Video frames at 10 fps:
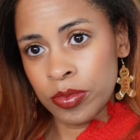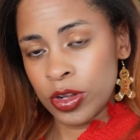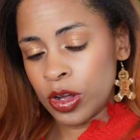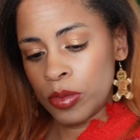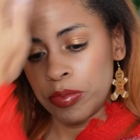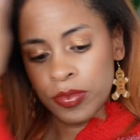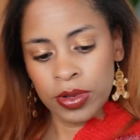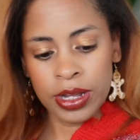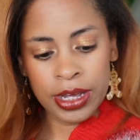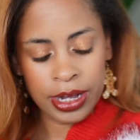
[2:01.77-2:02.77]
you know,
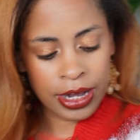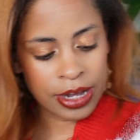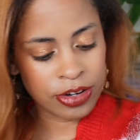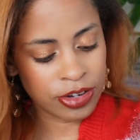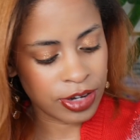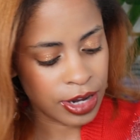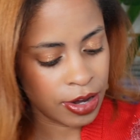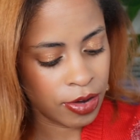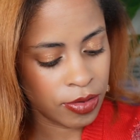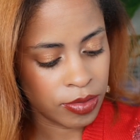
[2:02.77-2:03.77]
lay edges
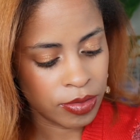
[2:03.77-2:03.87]
down.